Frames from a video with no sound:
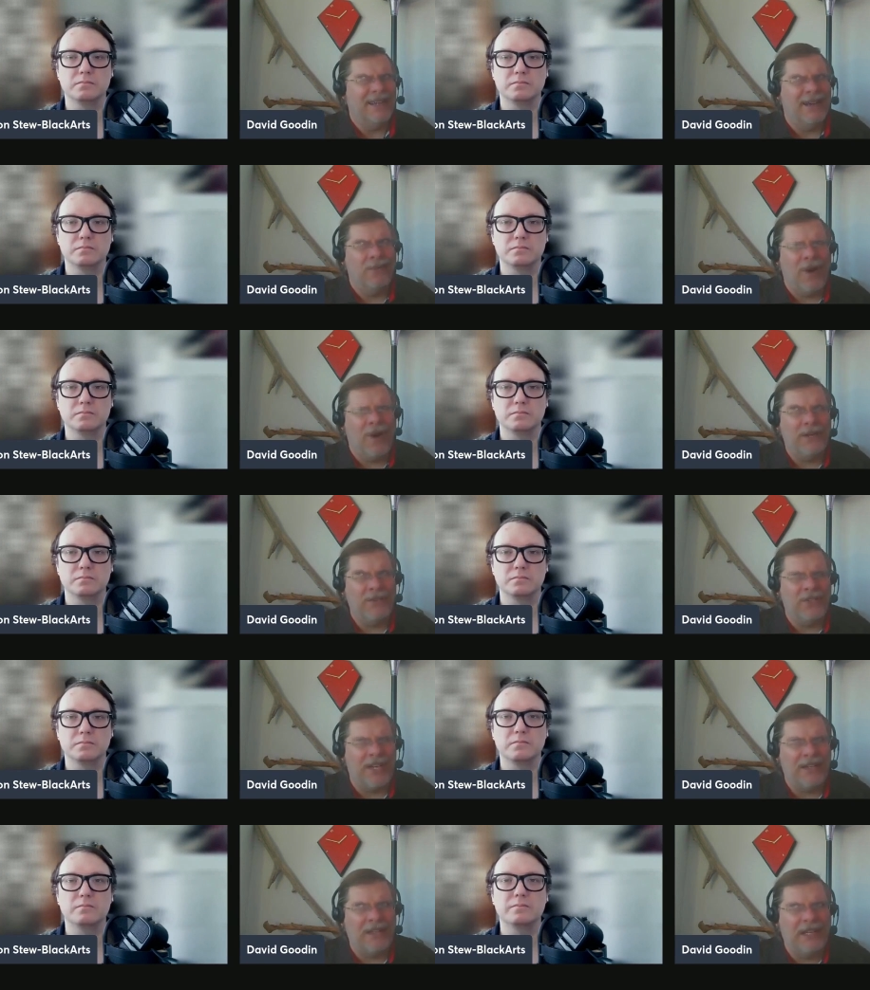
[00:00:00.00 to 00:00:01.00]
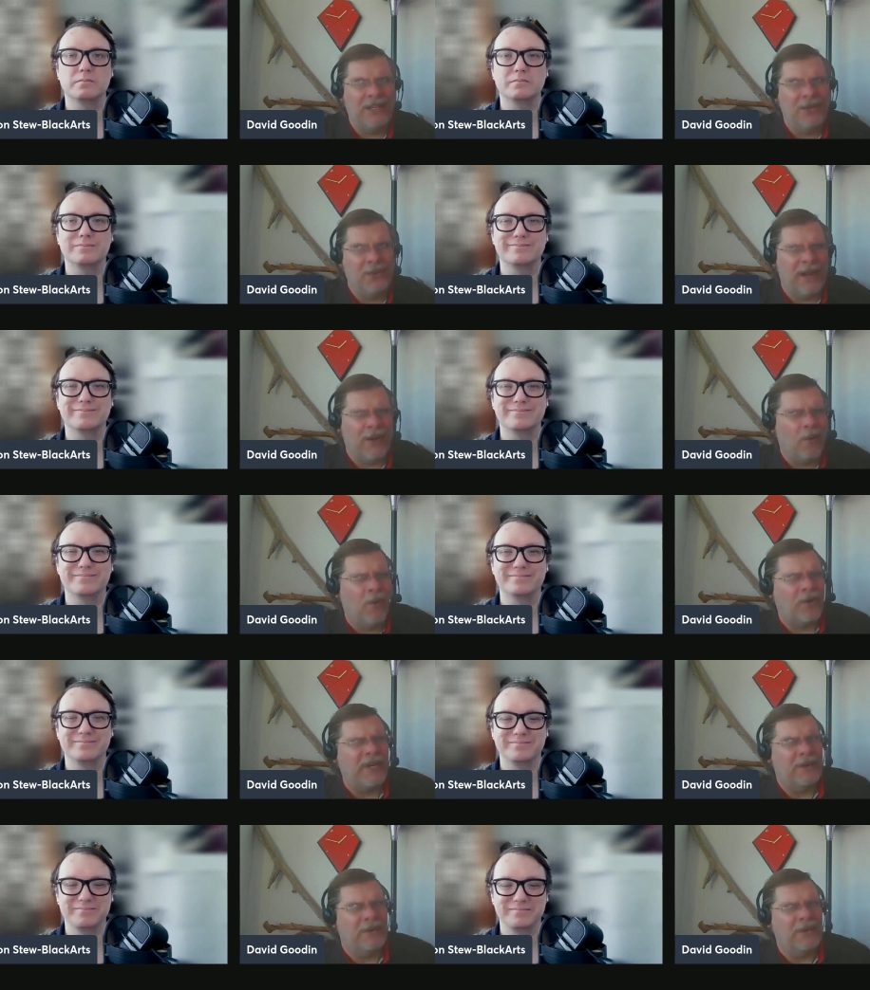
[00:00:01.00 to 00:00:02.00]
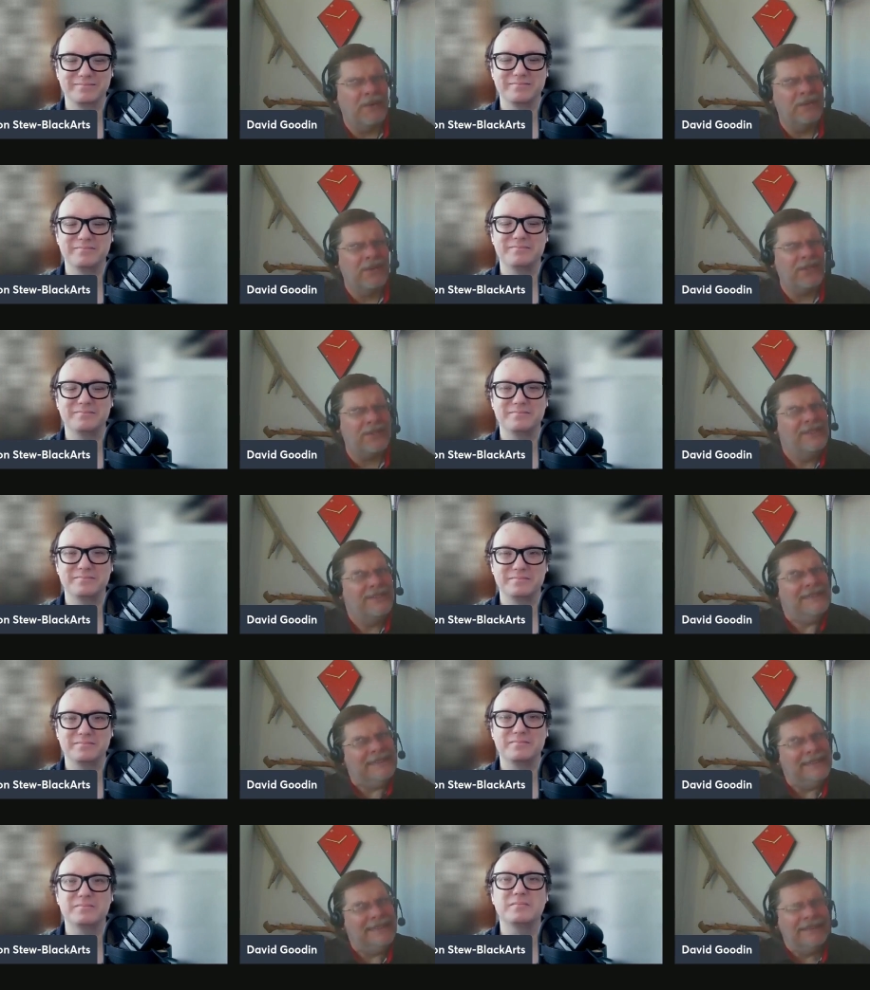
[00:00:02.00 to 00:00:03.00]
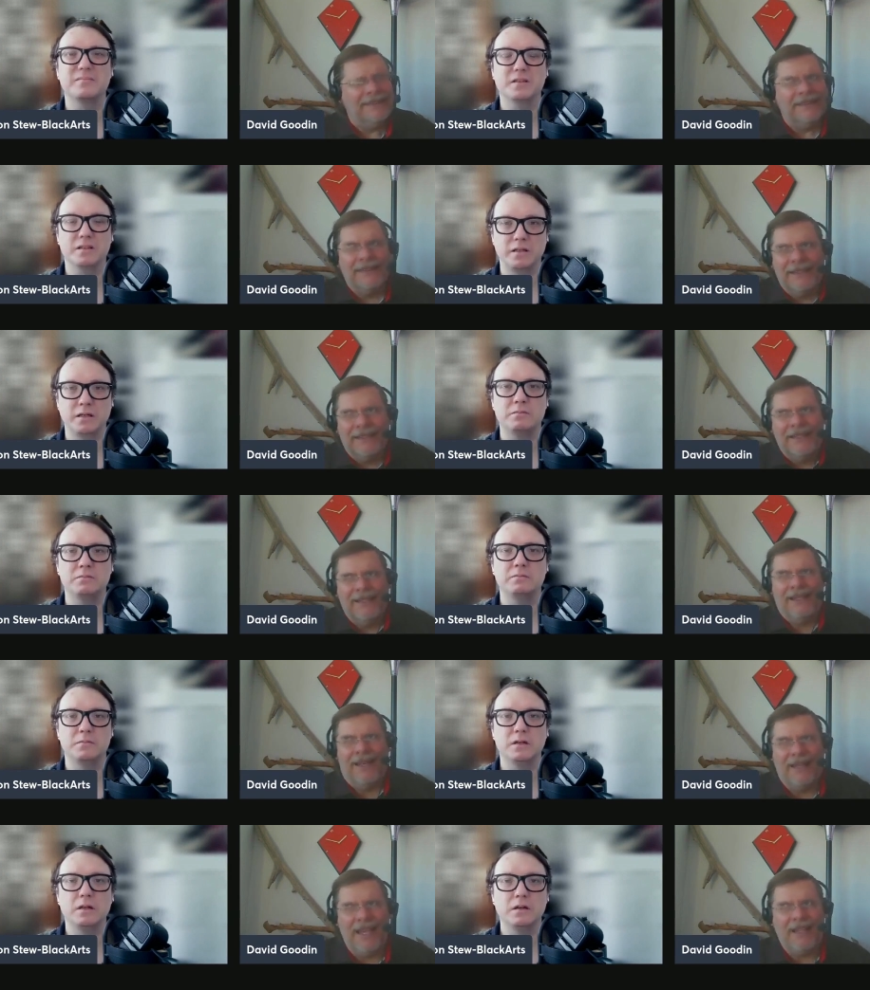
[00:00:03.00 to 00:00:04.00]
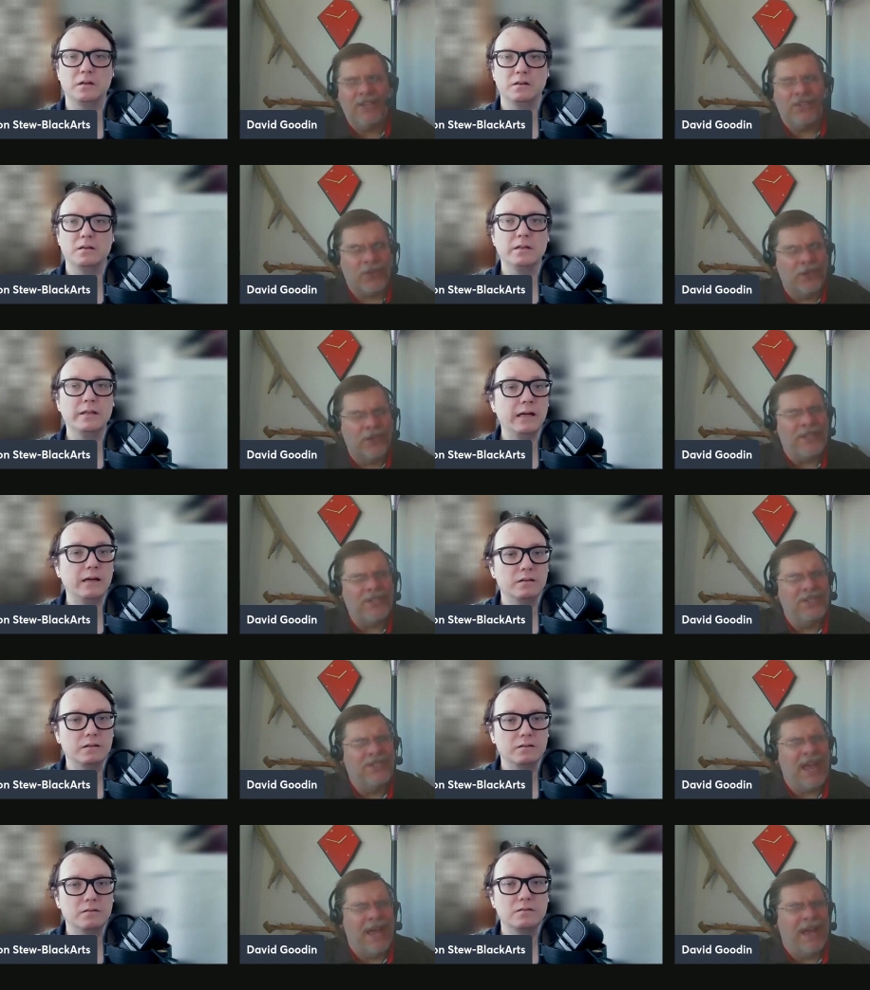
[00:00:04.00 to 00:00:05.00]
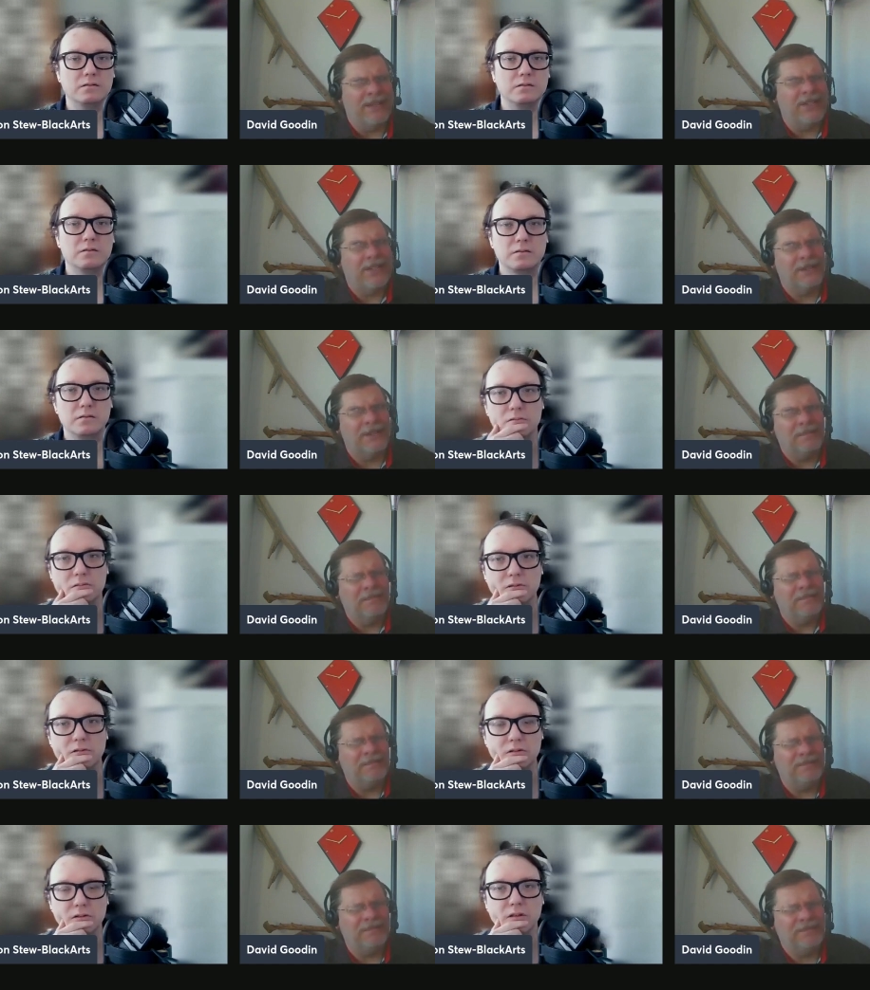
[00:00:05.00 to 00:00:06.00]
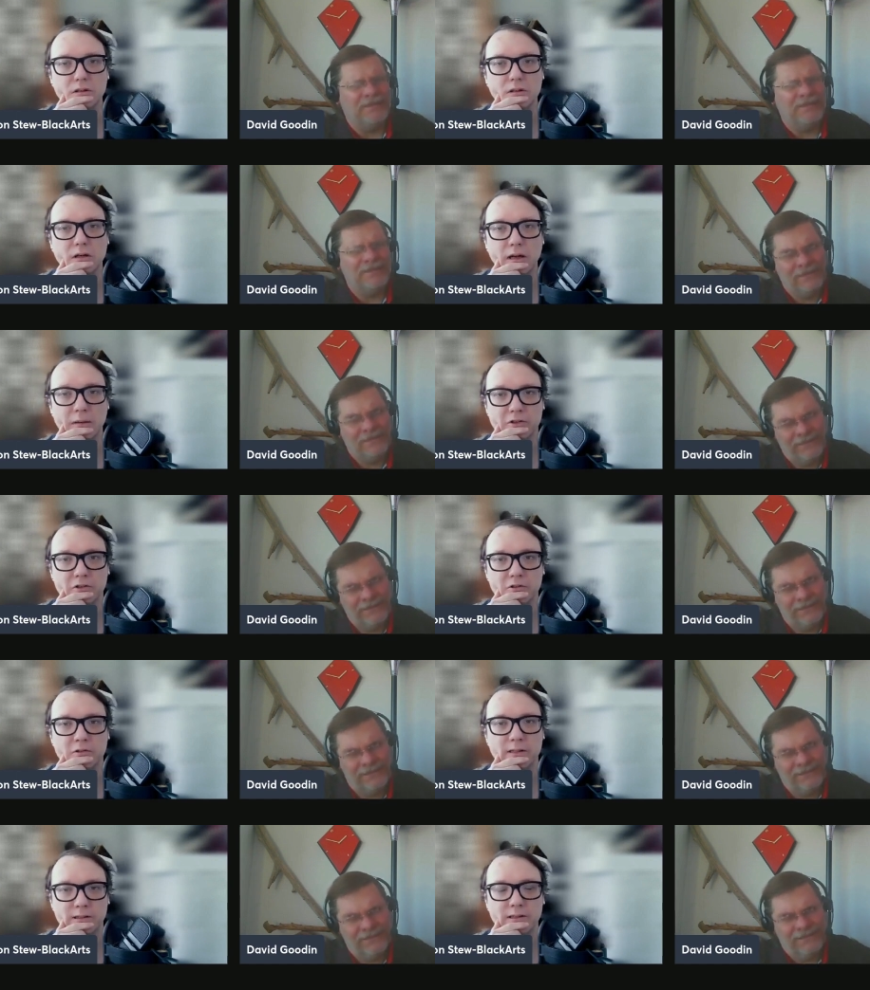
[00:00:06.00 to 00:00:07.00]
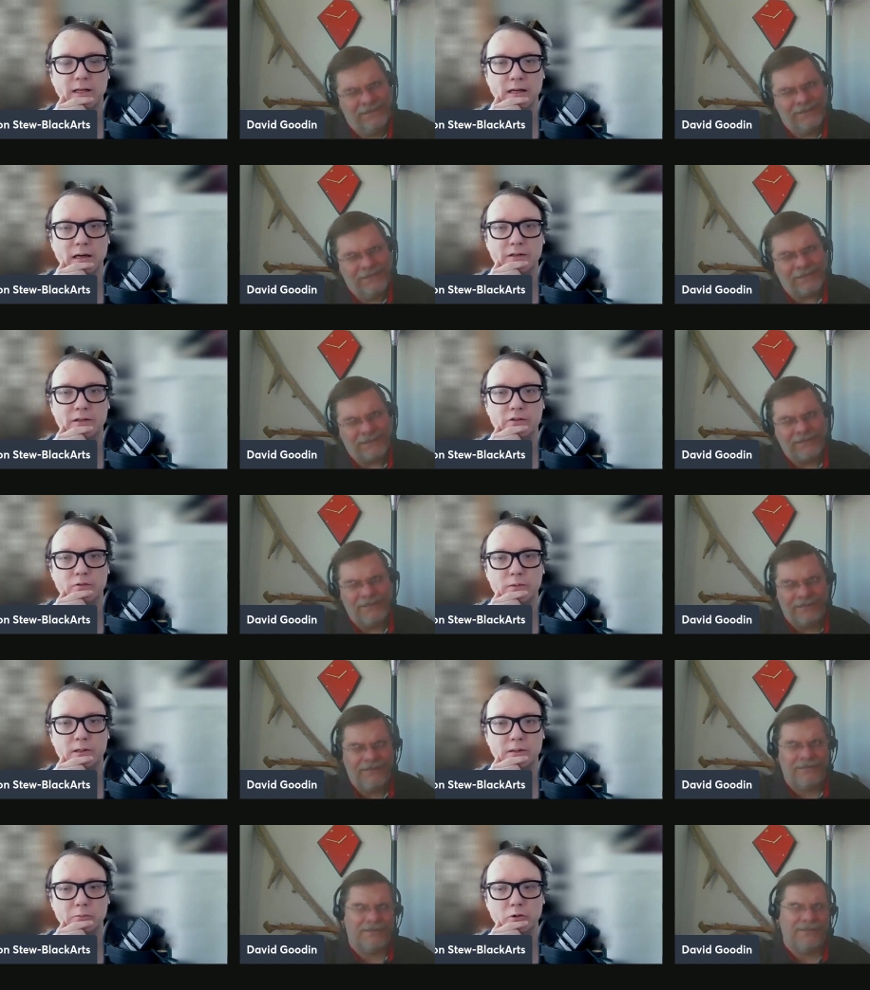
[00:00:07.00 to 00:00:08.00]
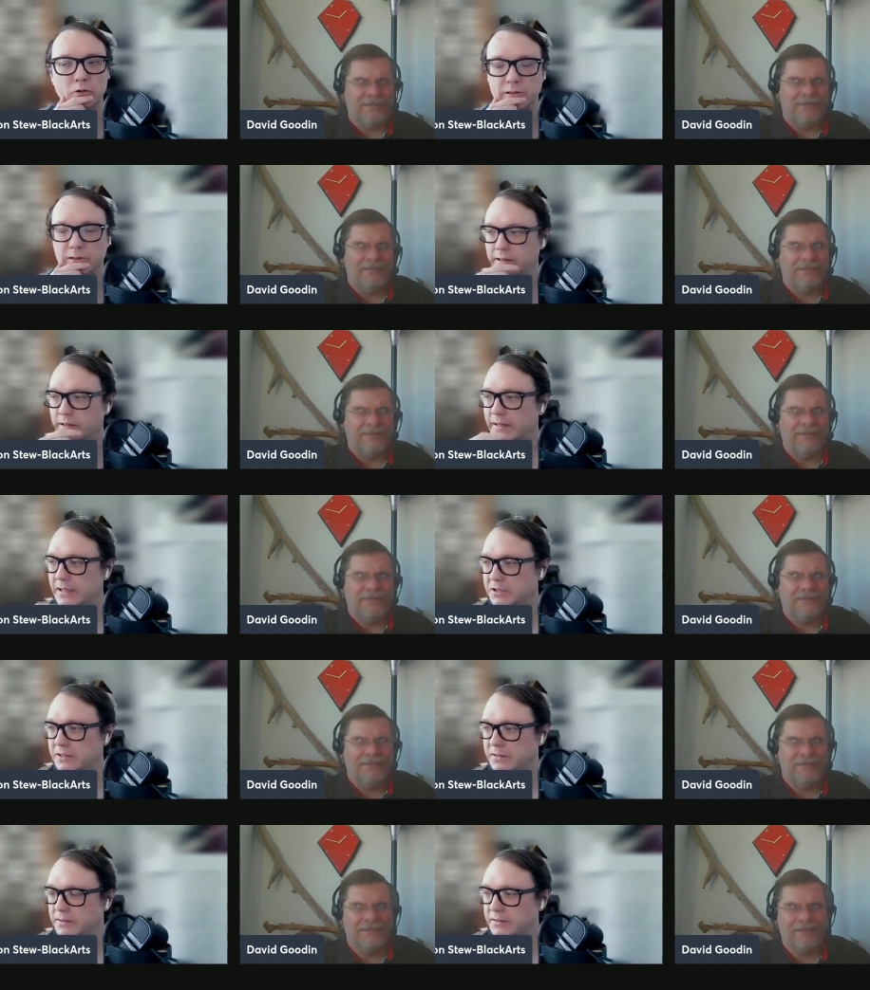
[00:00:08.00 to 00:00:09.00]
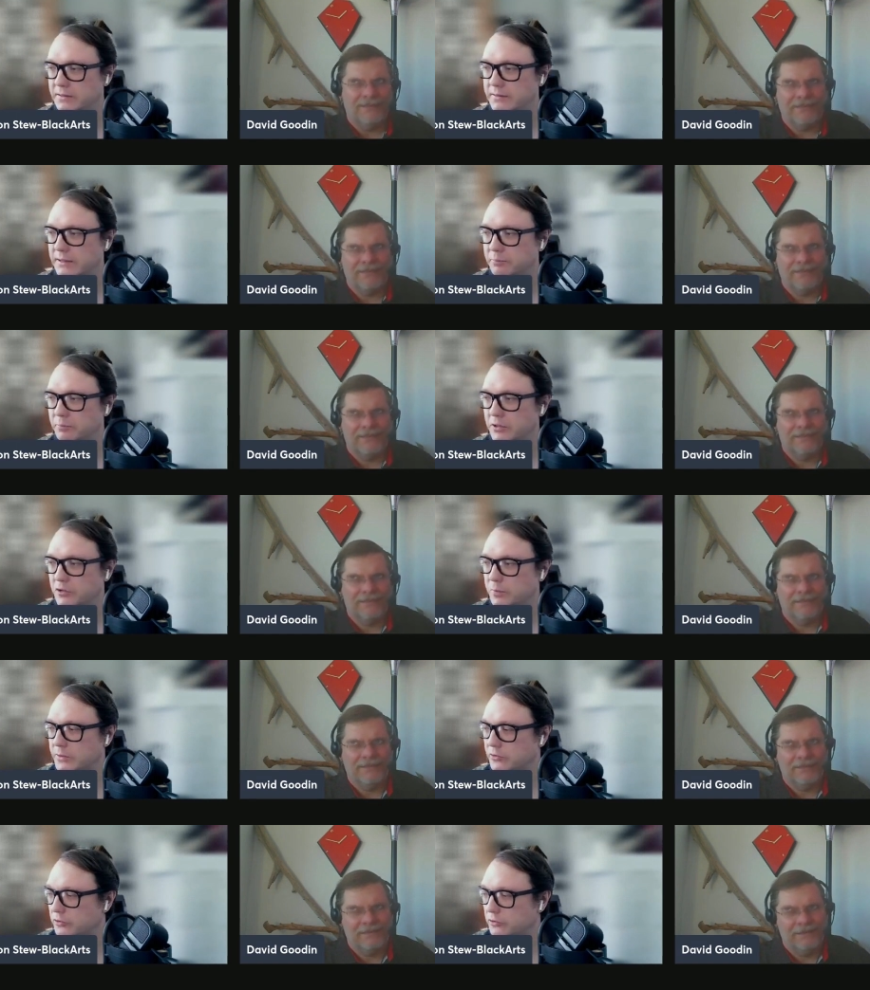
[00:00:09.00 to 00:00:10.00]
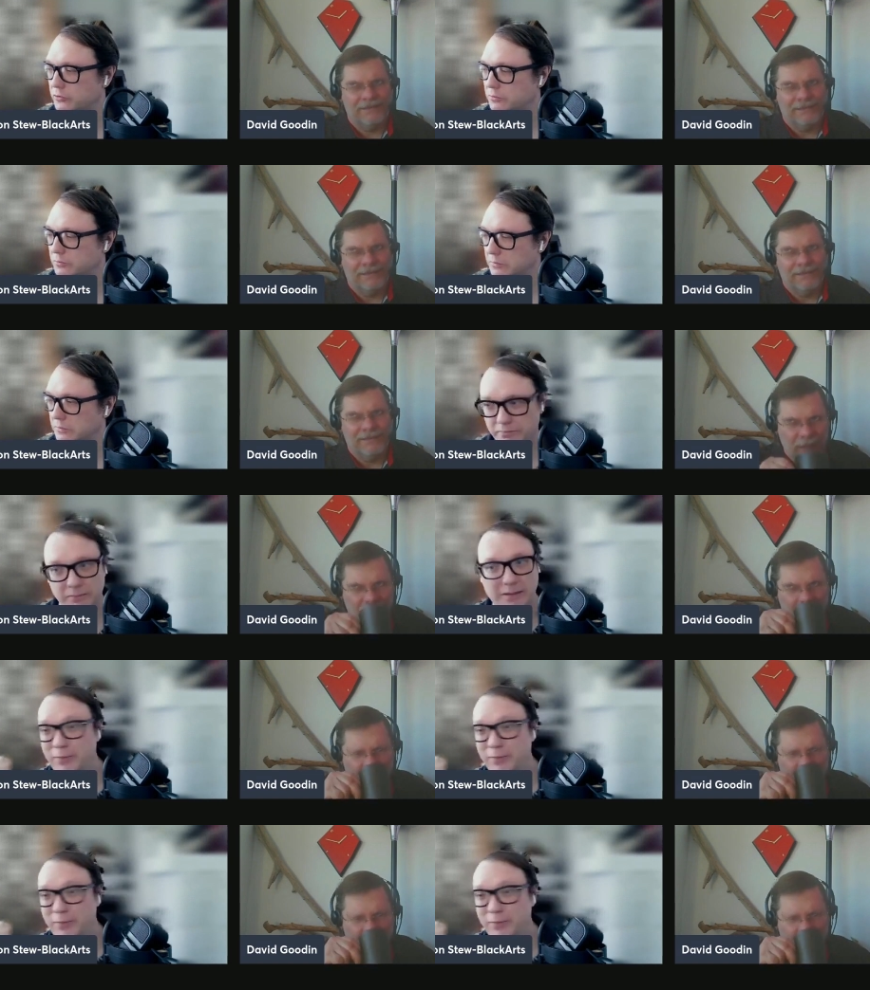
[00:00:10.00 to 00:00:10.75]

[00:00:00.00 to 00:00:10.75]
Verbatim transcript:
Speaker 1: and why are suddenly you like war heroes? I think these are good questions to
Speaker 2: ask. Absolutely. Yeah, I think it's really important. And actually, th that brings me to my